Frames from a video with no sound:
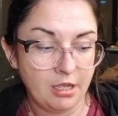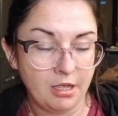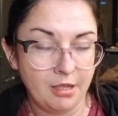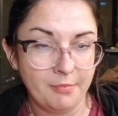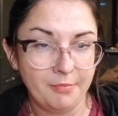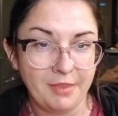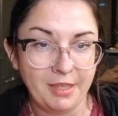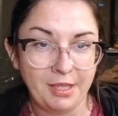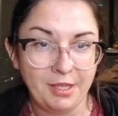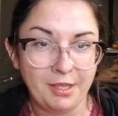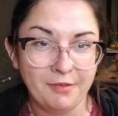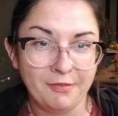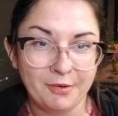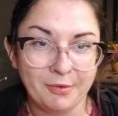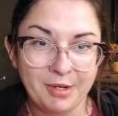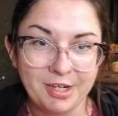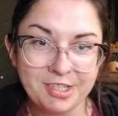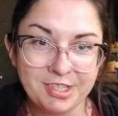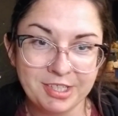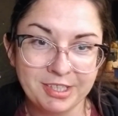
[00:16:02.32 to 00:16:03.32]
thank you for
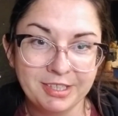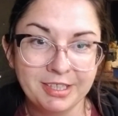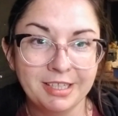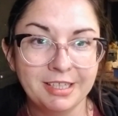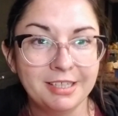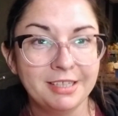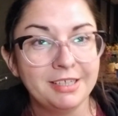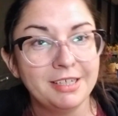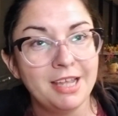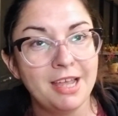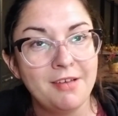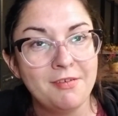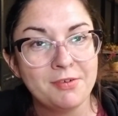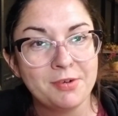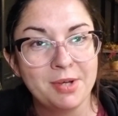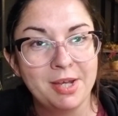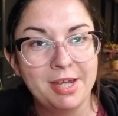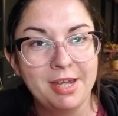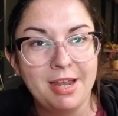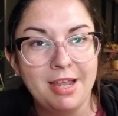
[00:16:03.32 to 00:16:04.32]
watching and have a
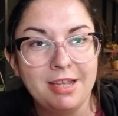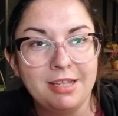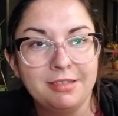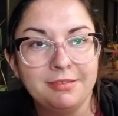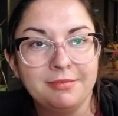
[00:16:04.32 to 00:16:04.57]
great night.